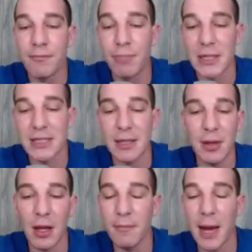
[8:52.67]
But some
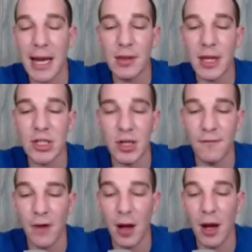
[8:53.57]
of the main things you're
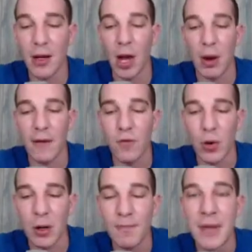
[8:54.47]
uh, going for,